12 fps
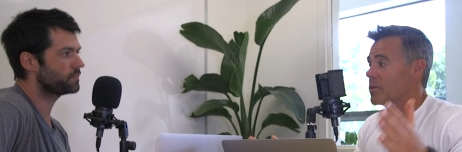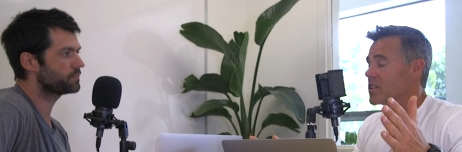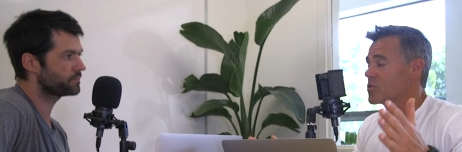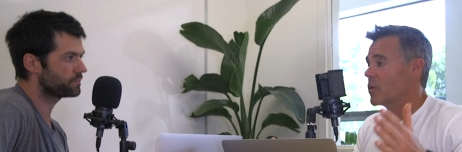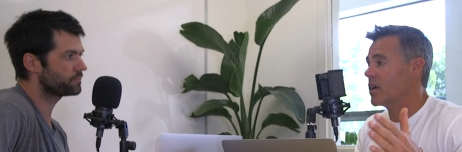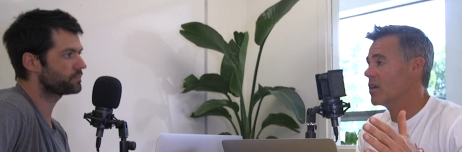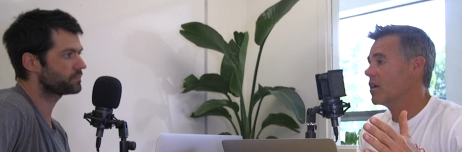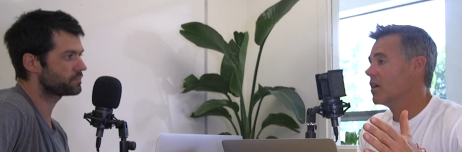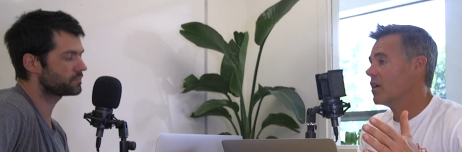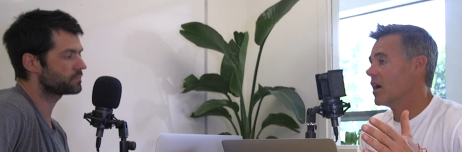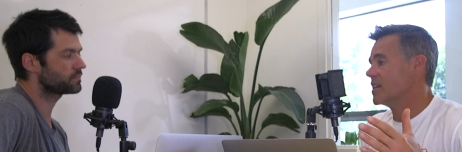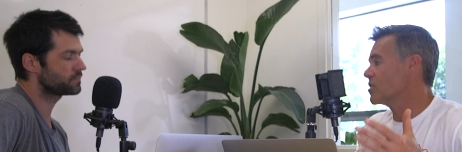Speaker 1: this way,
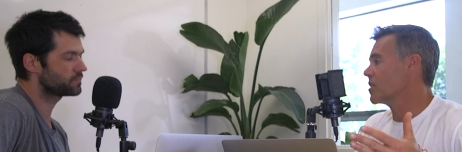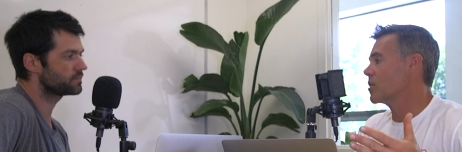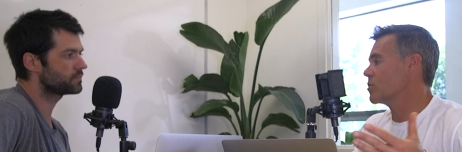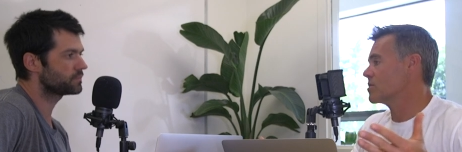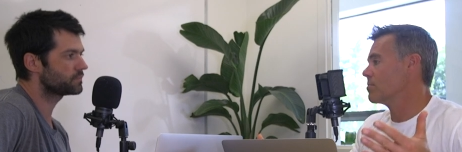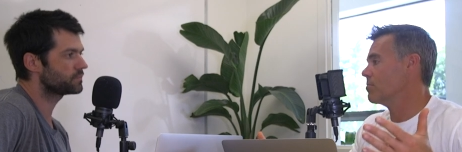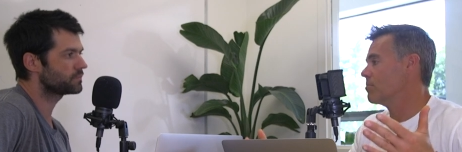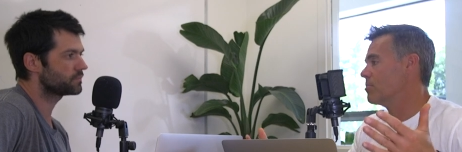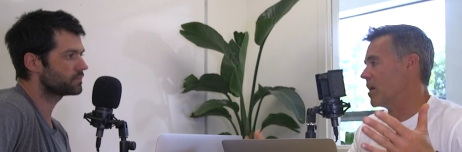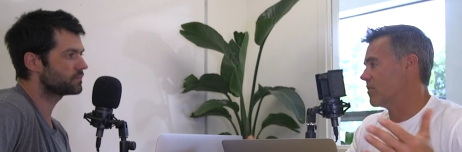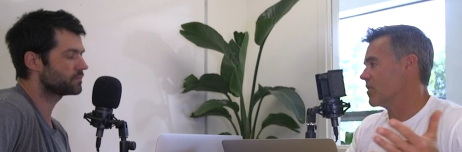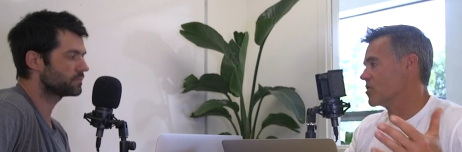I still think was
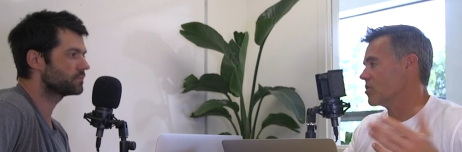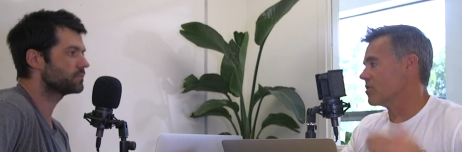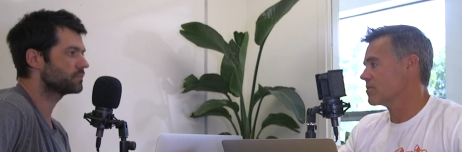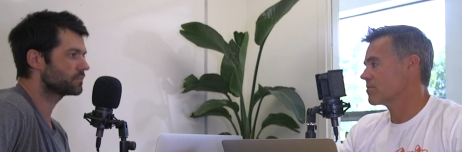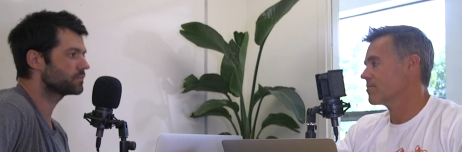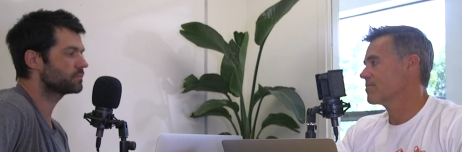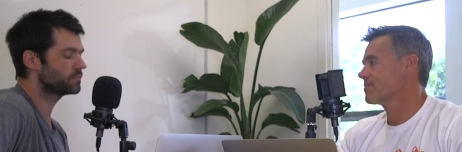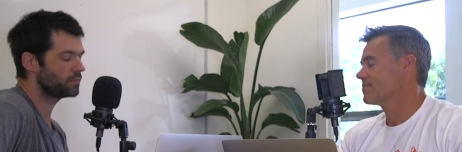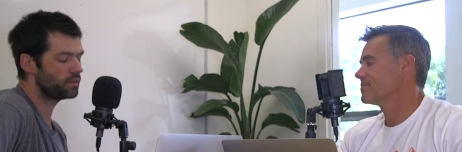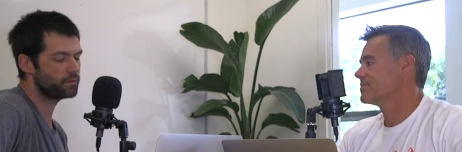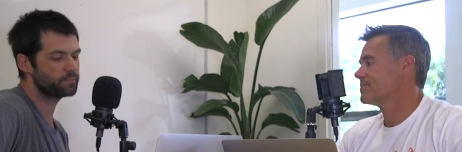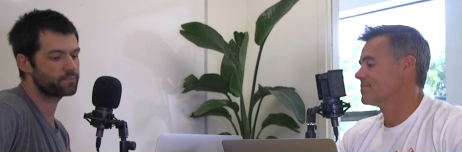beneficial.
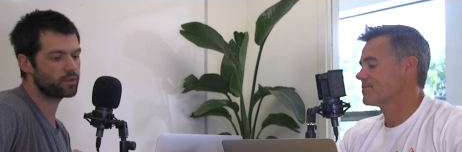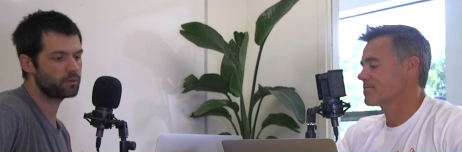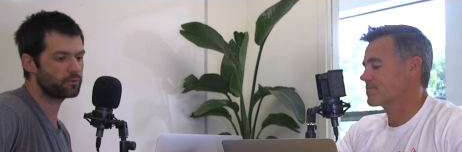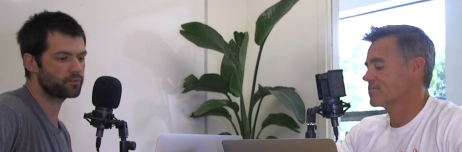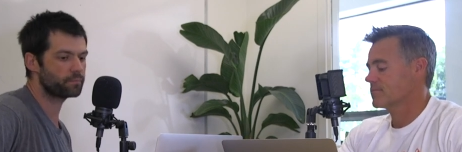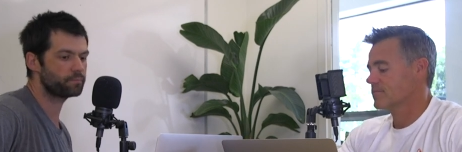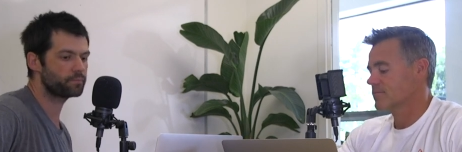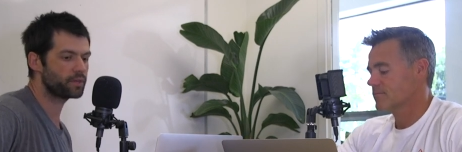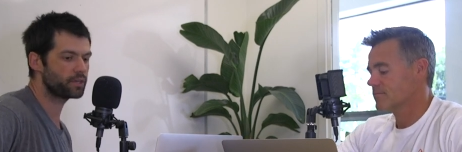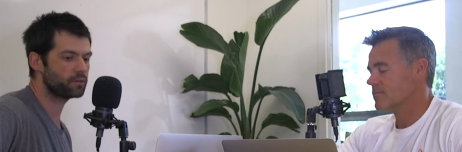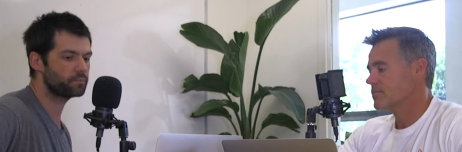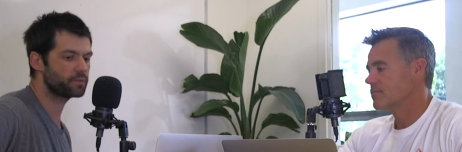
Speaker 2: Love it. All right, my friend.
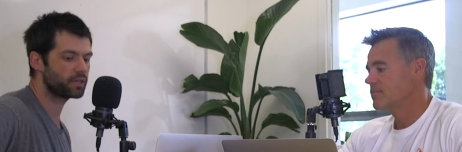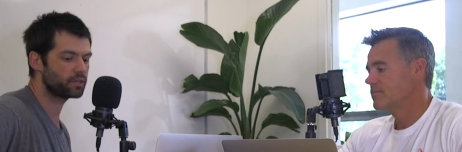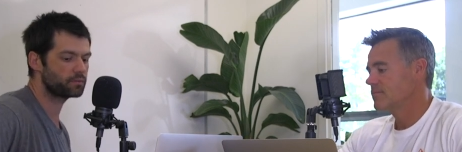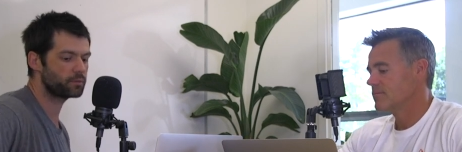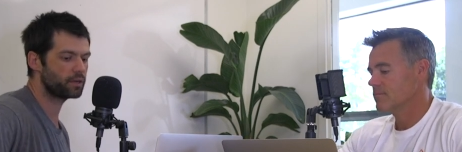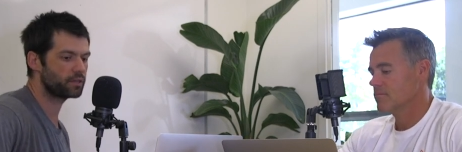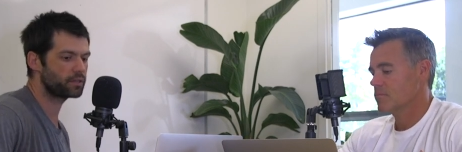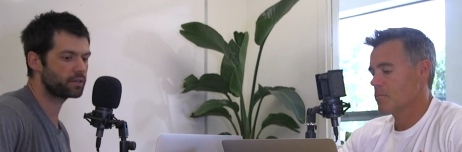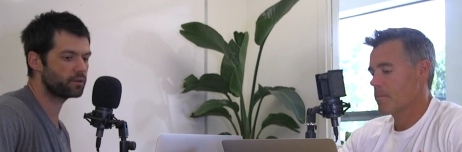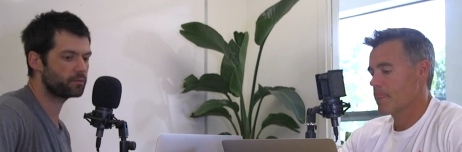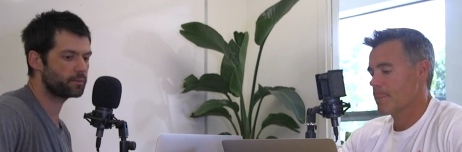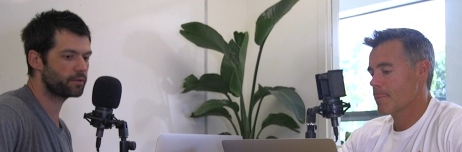Thank you. Thank you. Thank
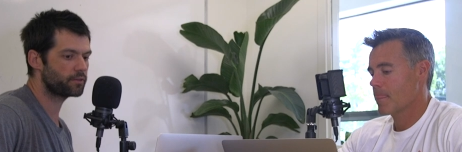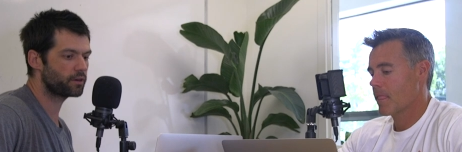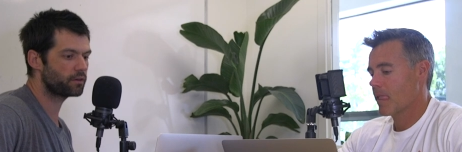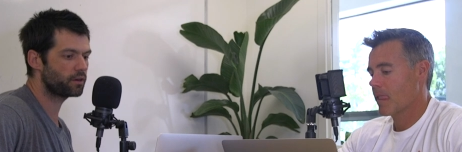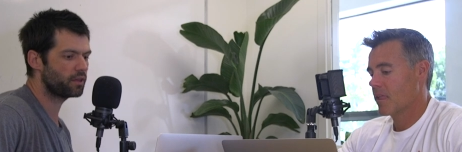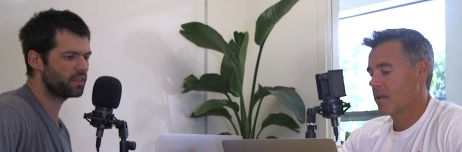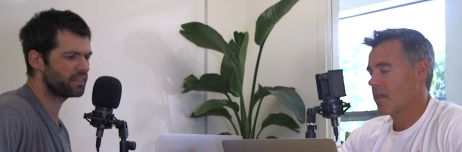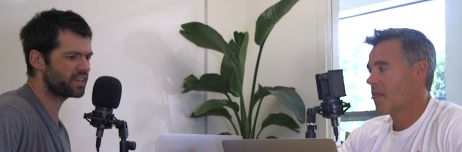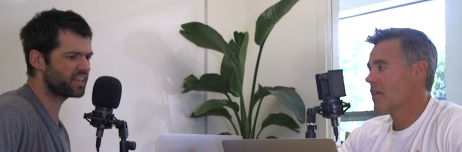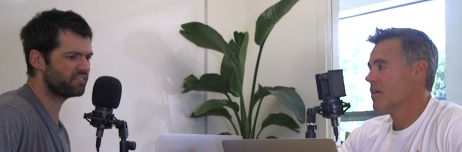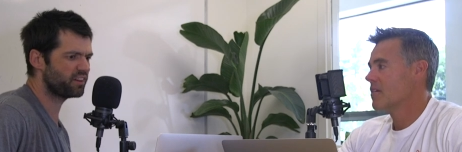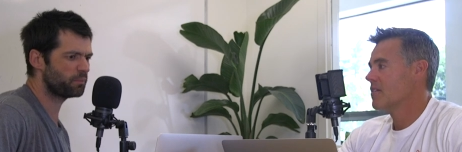you, everybody out there.
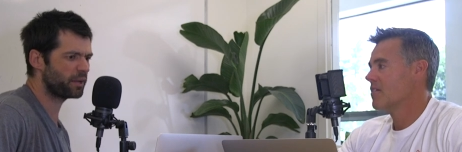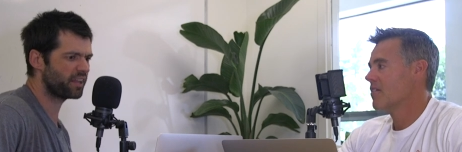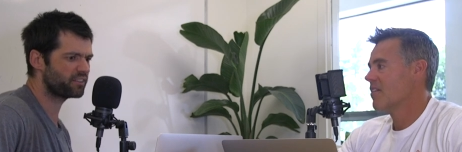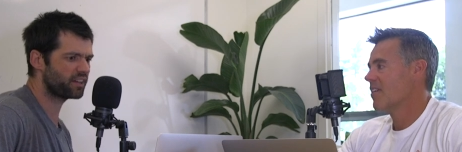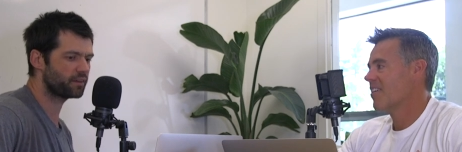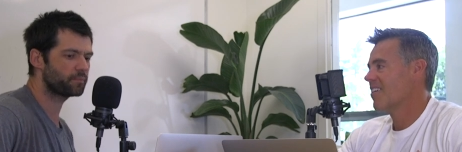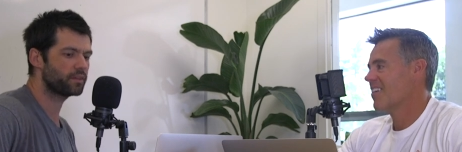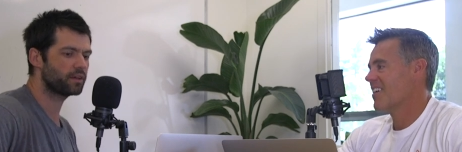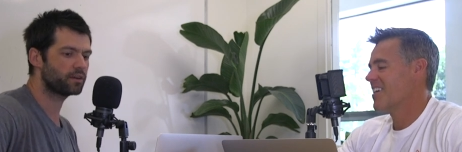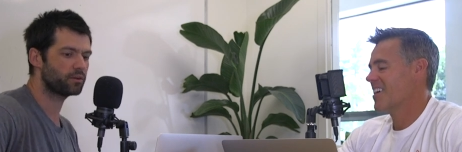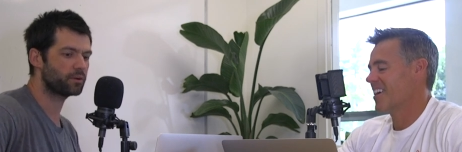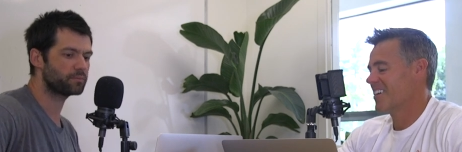Thank you, everybody out there. I
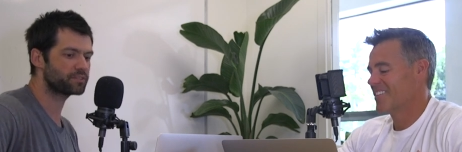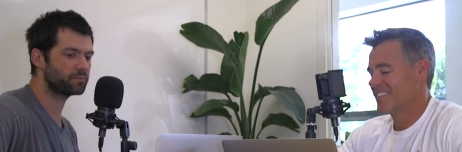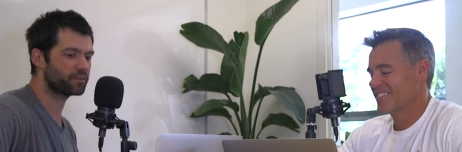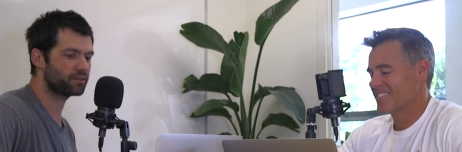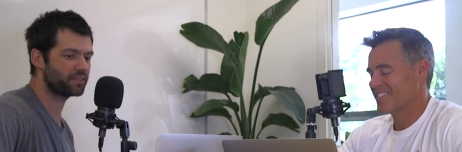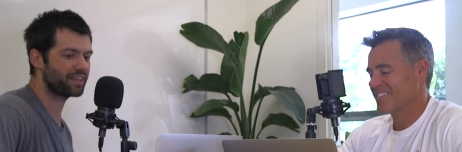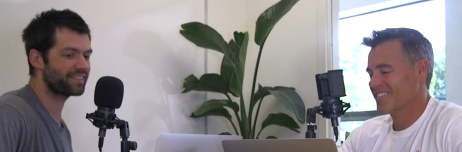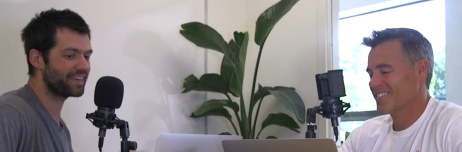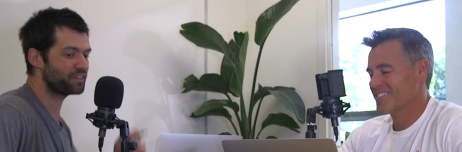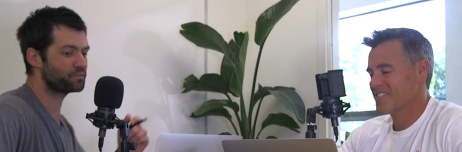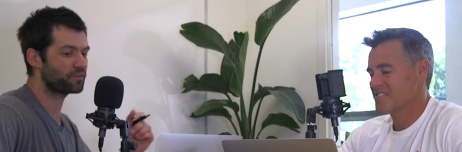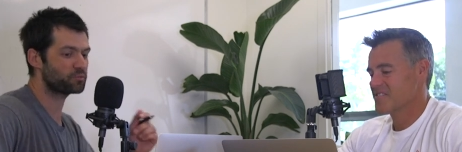don't know why I'm stumbling over that.
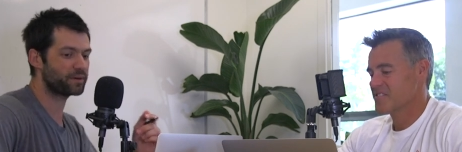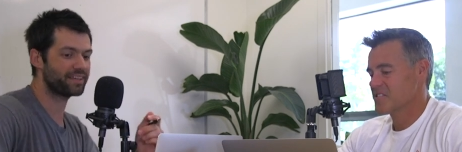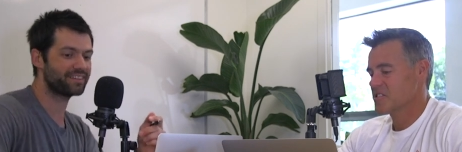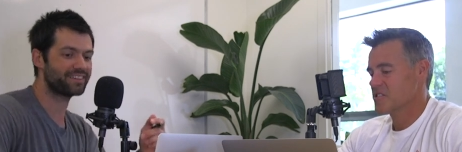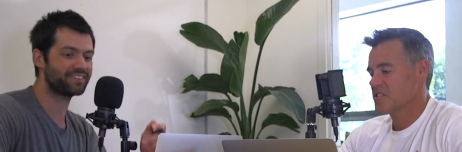Thank you for everybody out there